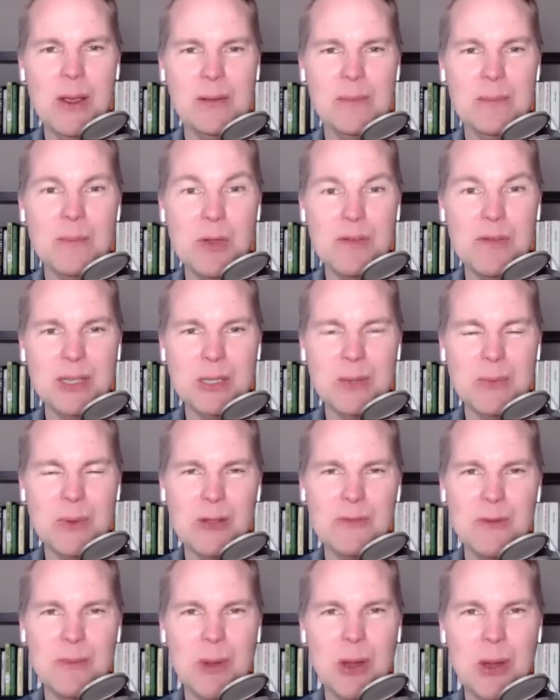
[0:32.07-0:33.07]
moving to
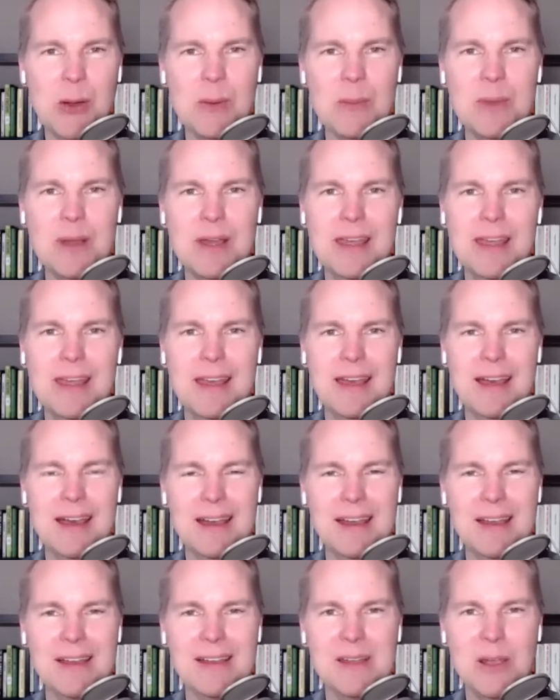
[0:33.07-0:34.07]
work from home
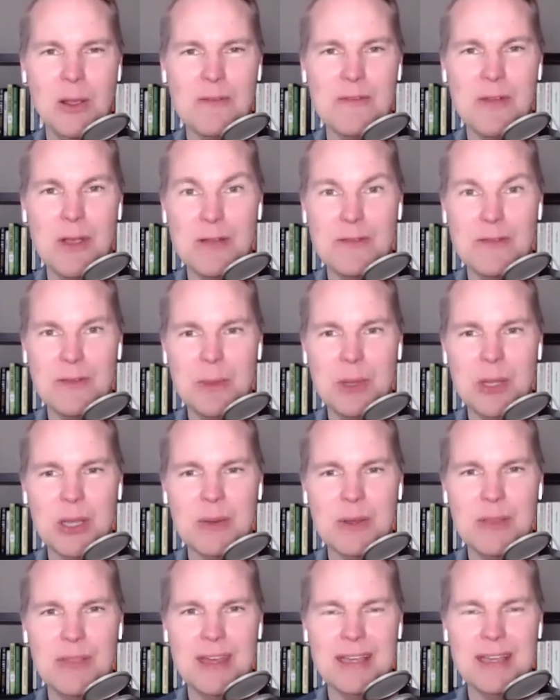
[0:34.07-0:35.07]
are very familiar
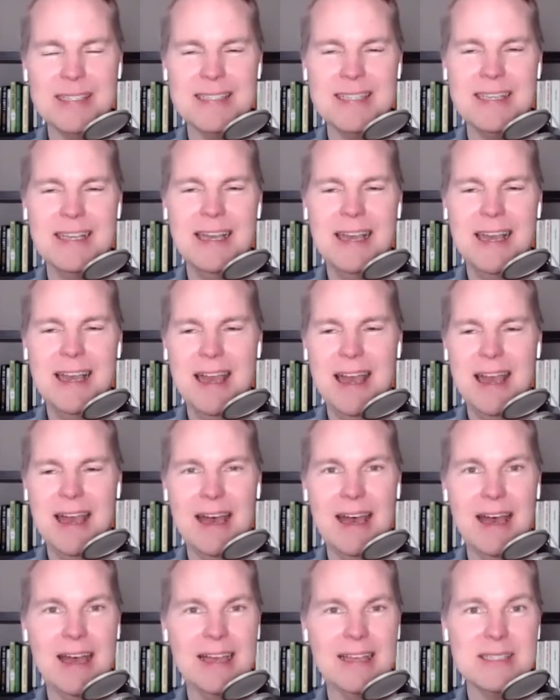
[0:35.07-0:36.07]
with this.
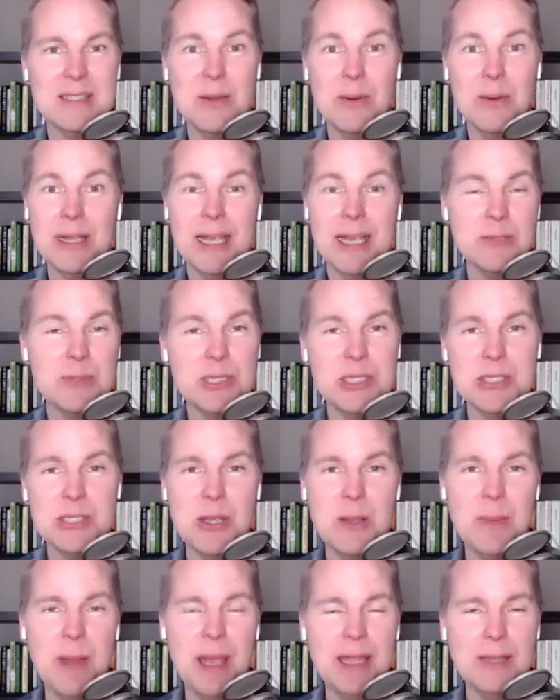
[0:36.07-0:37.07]
So I guess we should
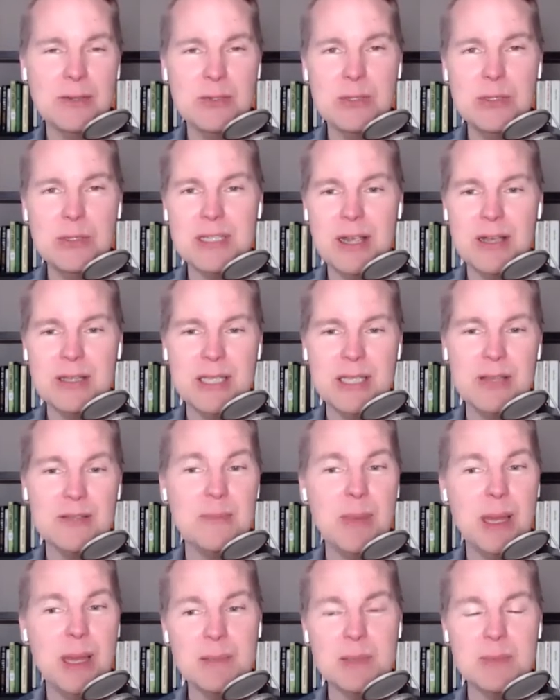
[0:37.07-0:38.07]
start by introducing ourselves.
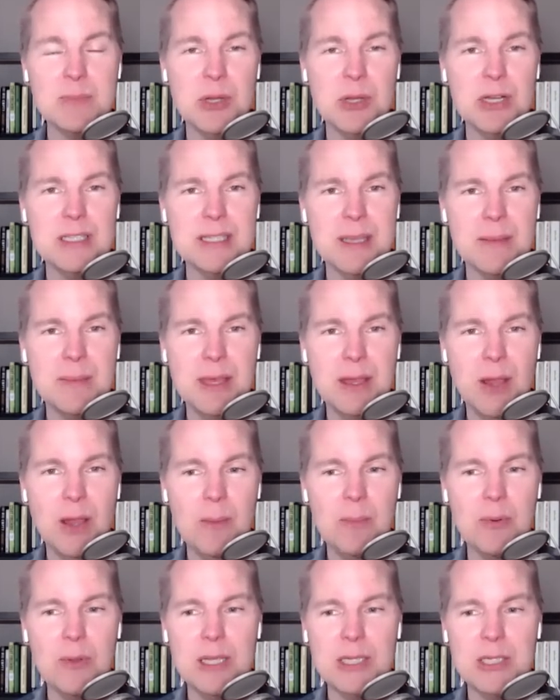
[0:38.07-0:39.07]
My name is Brooks. I'm the
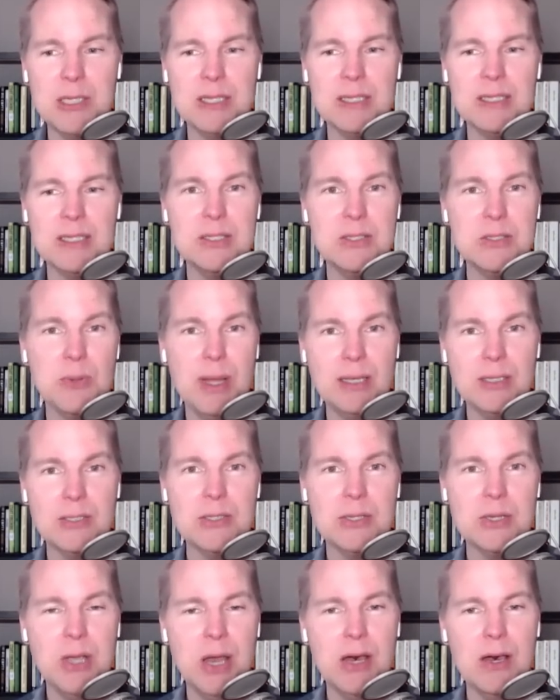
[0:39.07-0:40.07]
Operations
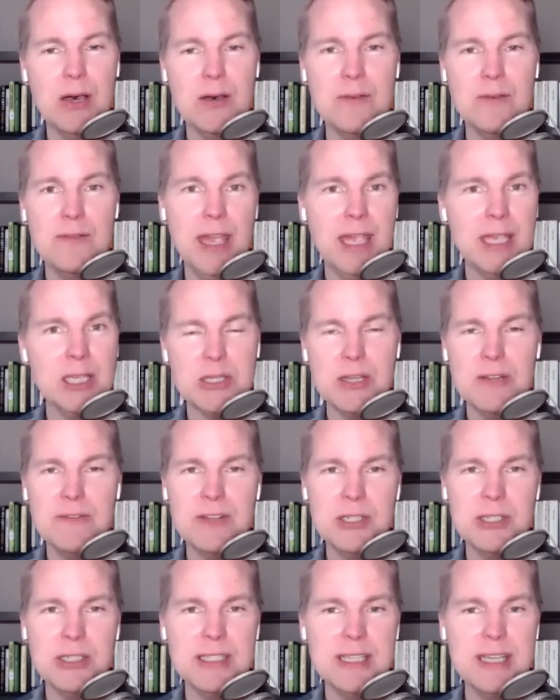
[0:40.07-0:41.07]
Director of Asian
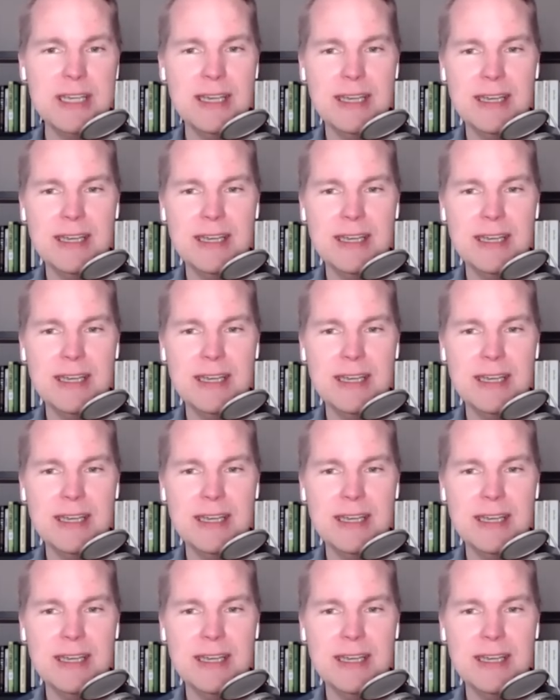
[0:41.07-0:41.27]
Efficiency.